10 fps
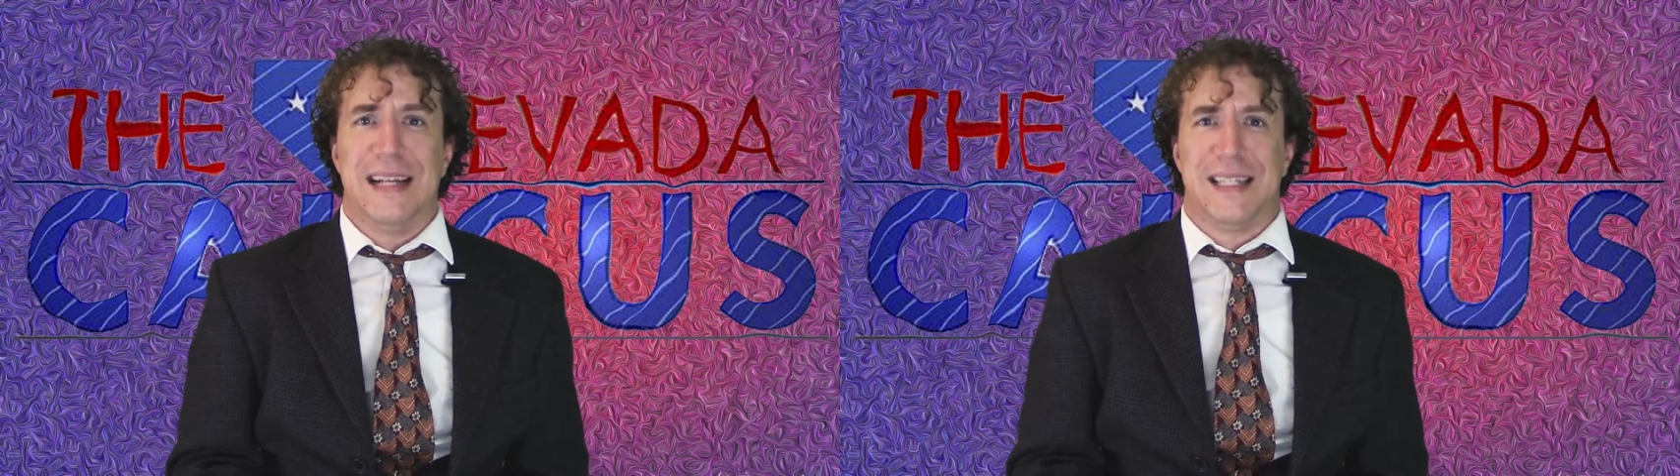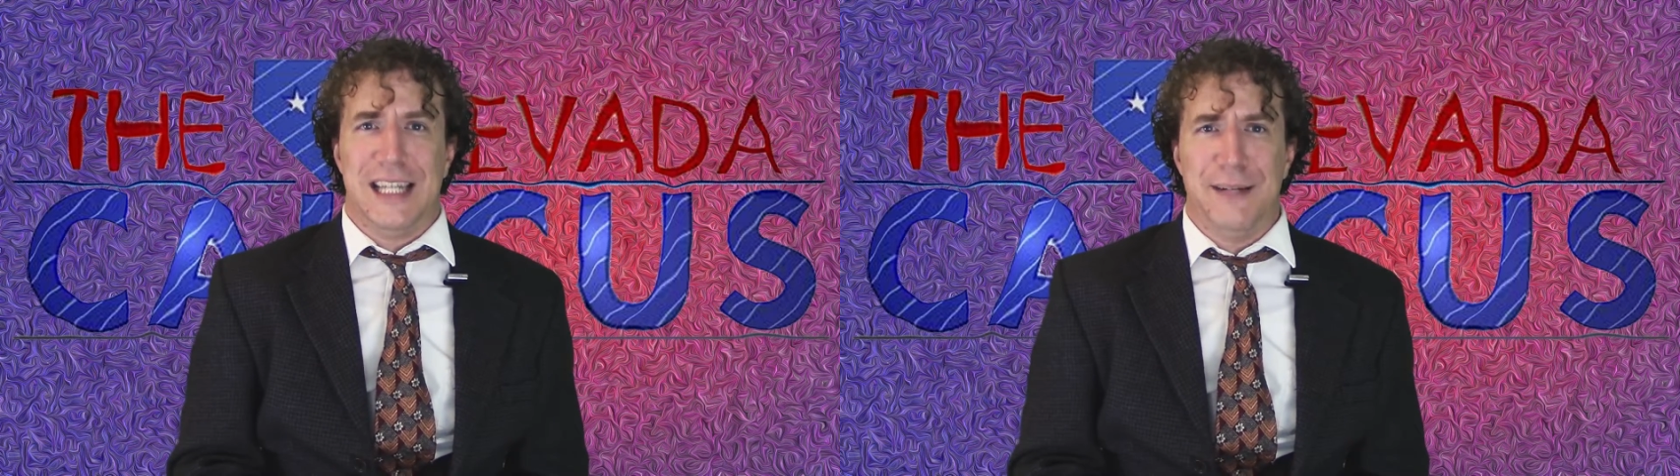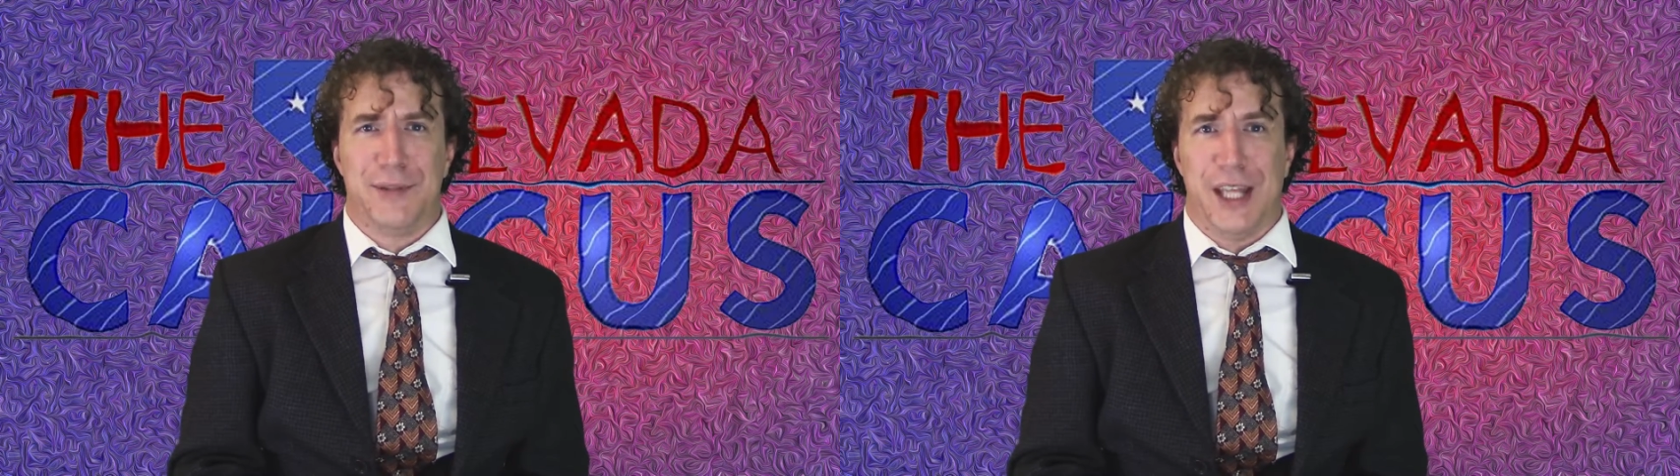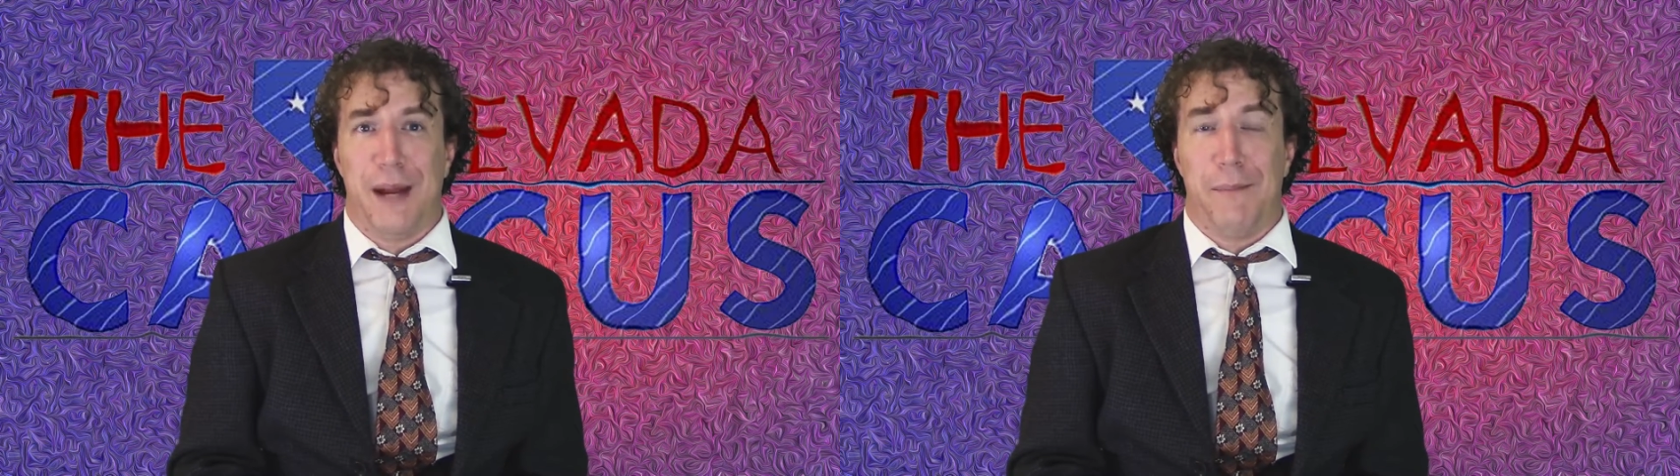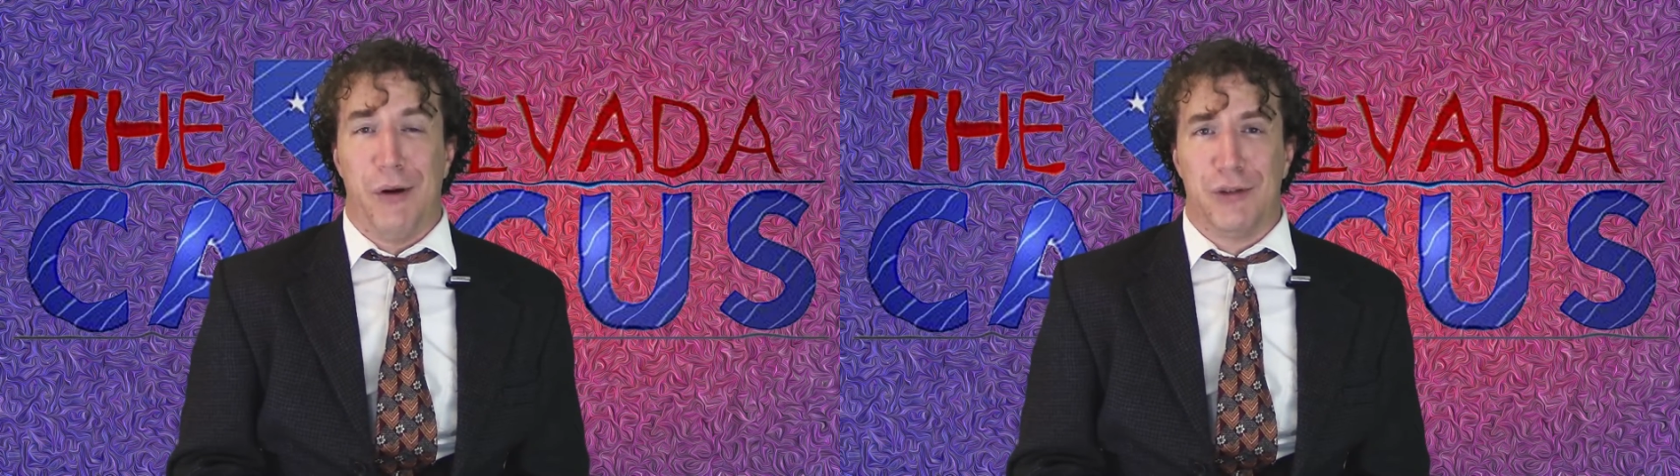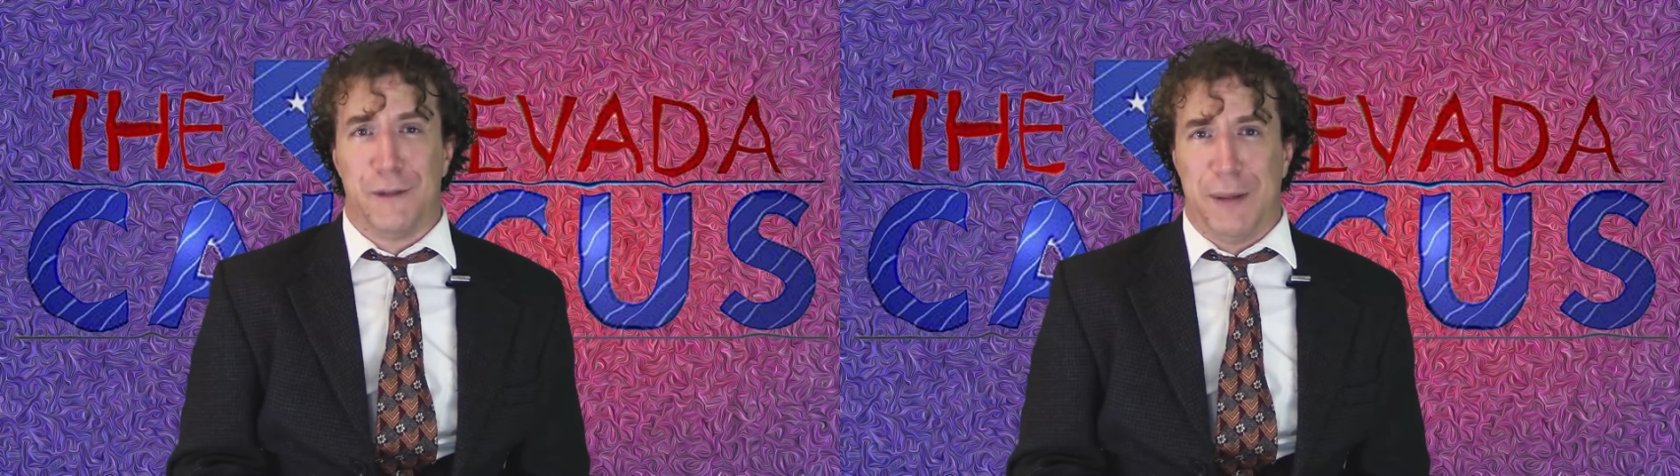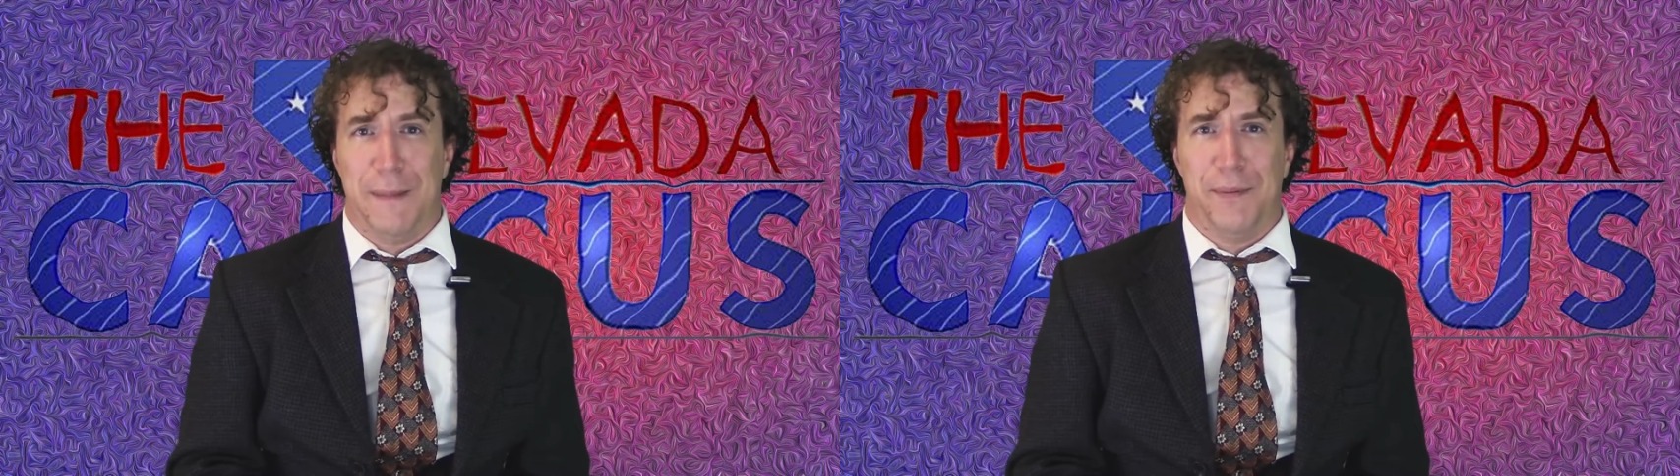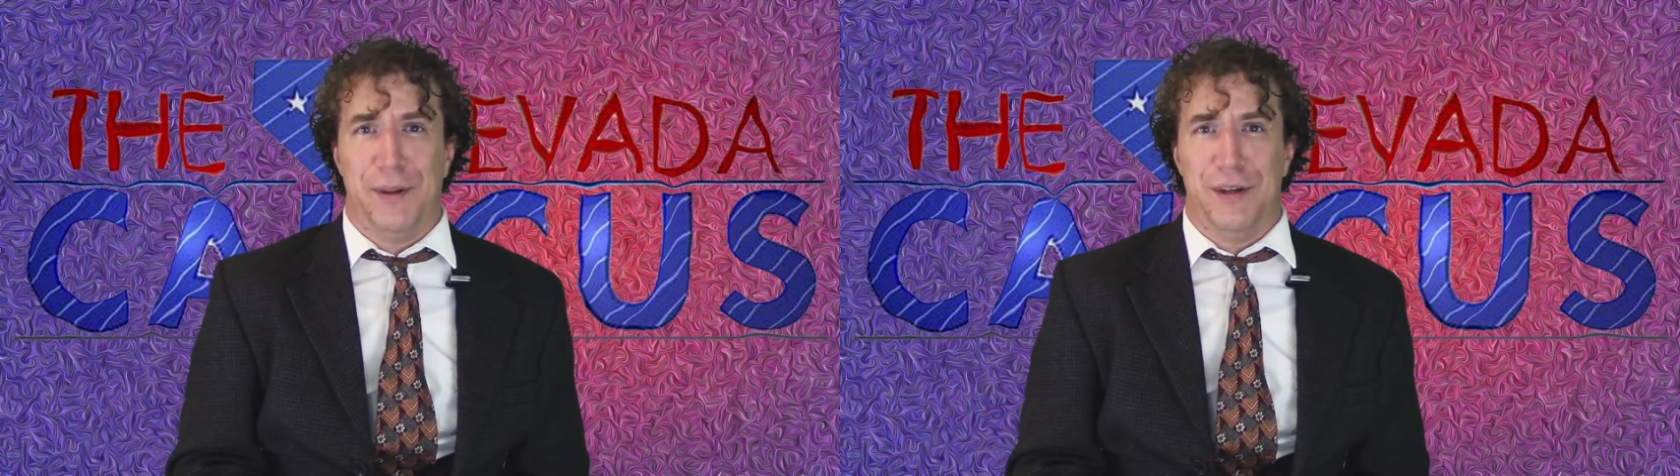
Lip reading: It seems like most people